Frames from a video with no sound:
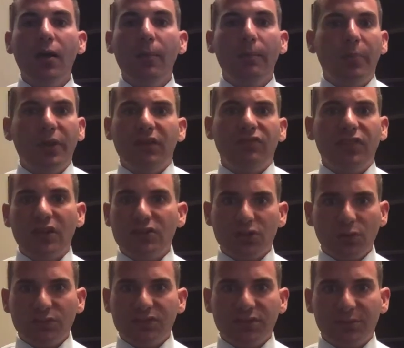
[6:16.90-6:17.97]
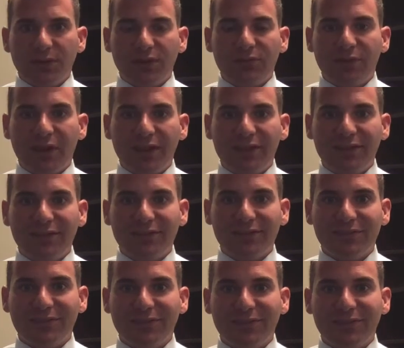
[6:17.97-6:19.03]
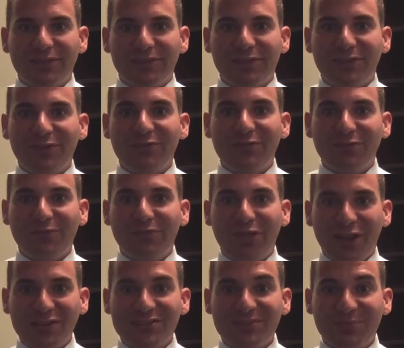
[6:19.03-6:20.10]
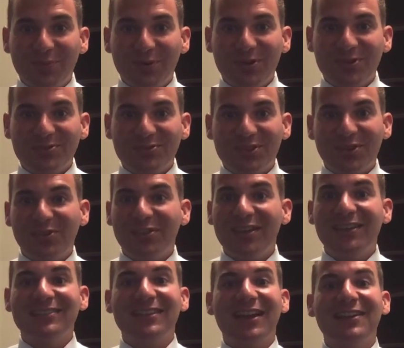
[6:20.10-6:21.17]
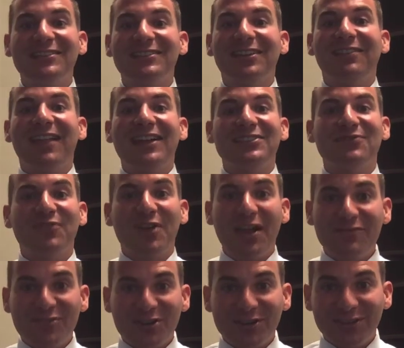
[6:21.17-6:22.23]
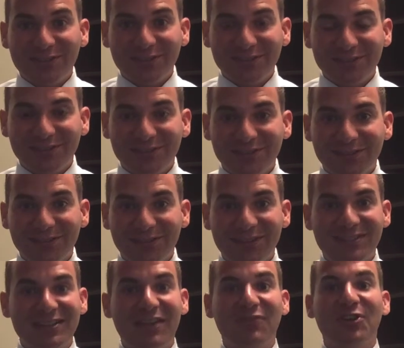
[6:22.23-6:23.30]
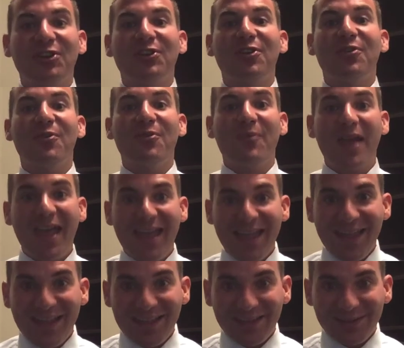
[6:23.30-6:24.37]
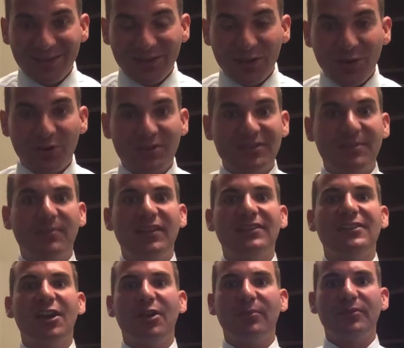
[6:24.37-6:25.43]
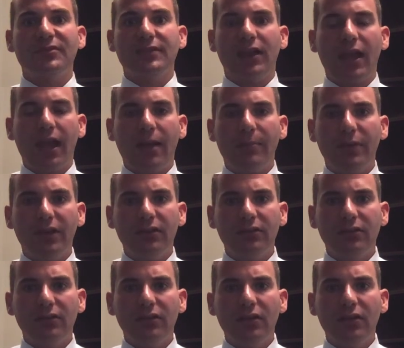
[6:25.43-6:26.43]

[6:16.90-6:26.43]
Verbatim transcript: But if they don't do it, right? Their thoughts of worry usually are the anxiety is going to last forever. It's never going to go away or something terrible is going to happen.